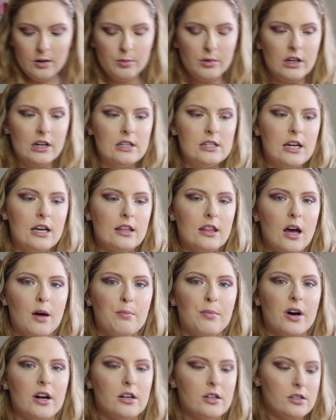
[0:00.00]
I'm going to take that
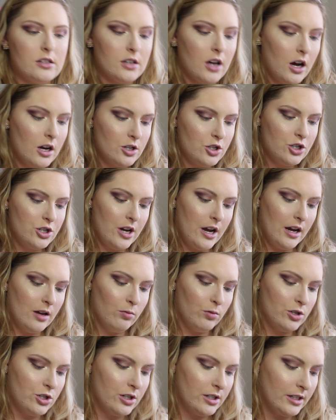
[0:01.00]
Butterscotch shade,
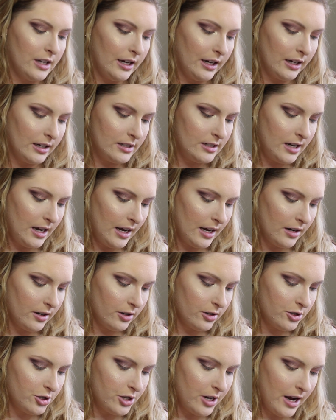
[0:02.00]
which is like a
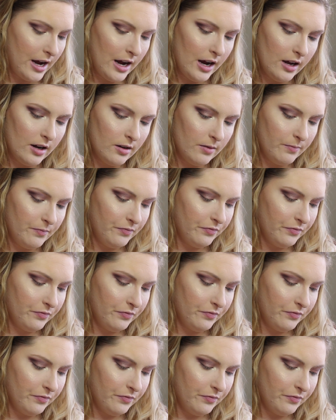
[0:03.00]
tanner shade.